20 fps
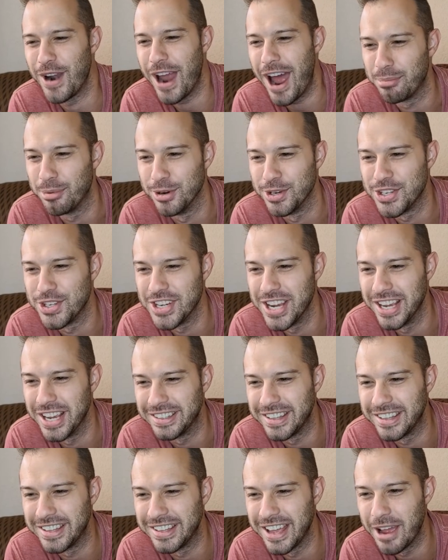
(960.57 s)
I
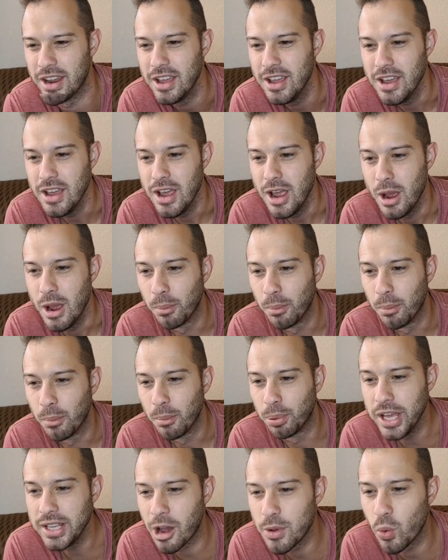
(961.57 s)
appreciate that, man.
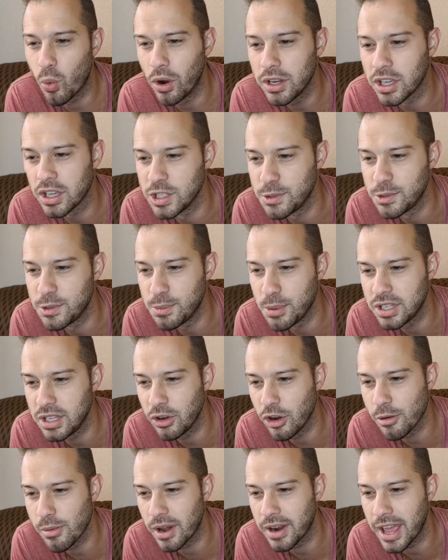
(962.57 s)
Please tell me one
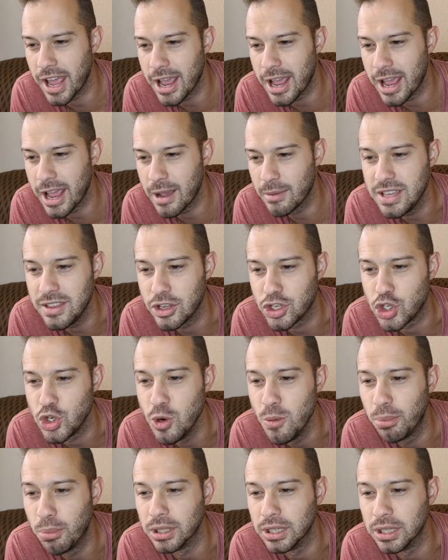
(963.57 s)
conspiracy theory about AMC
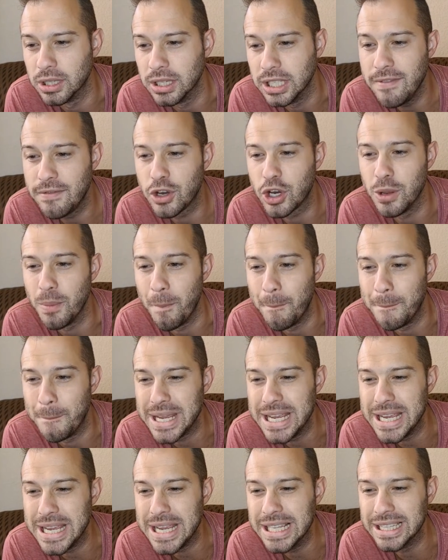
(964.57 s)
that you believe could
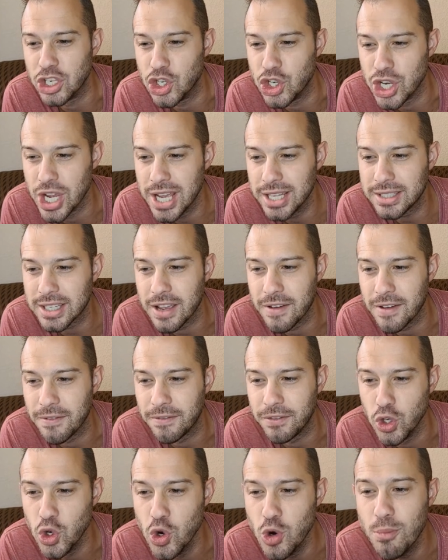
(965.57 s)
be legit.
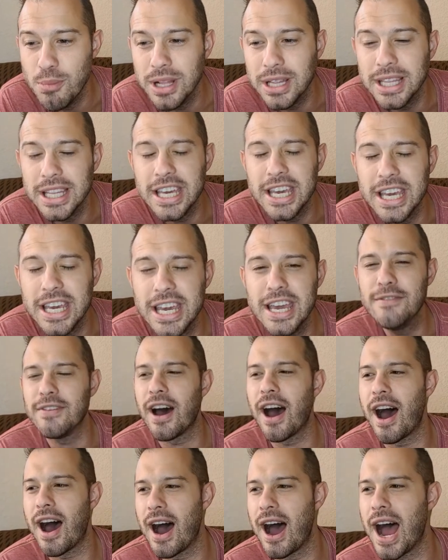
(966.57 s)
If you
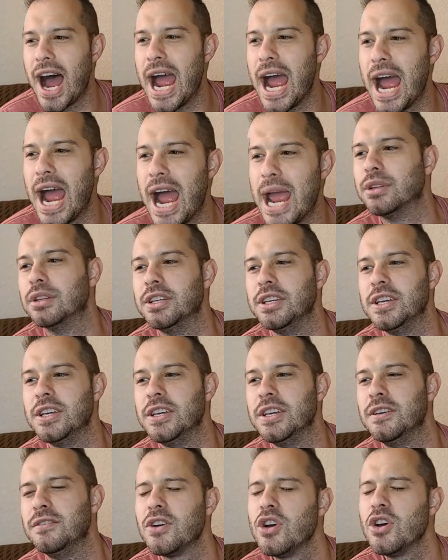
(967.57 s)
believe, I
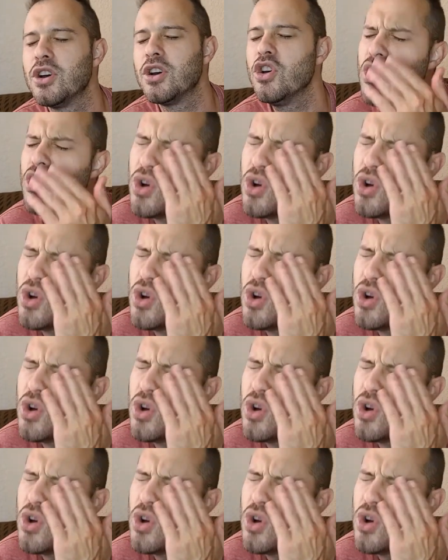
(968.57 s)
believe.